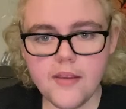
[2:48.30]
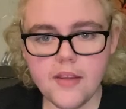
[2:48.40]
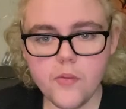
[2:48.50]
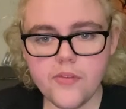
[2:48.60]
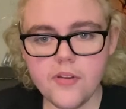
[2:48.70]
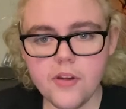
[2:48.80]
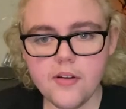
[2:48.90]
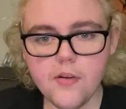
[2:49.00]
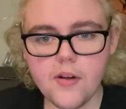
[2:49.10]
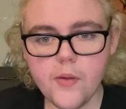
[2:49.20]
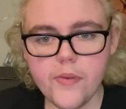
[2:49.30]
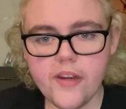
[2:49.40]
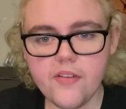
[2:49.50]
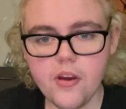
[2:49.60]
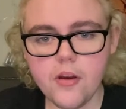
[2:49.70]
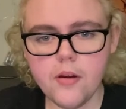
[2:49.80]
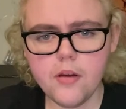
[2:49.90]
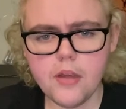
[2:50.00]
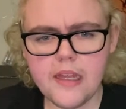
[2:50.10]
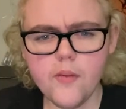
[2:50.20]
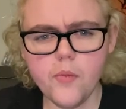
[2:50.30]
that it was not known how many times, had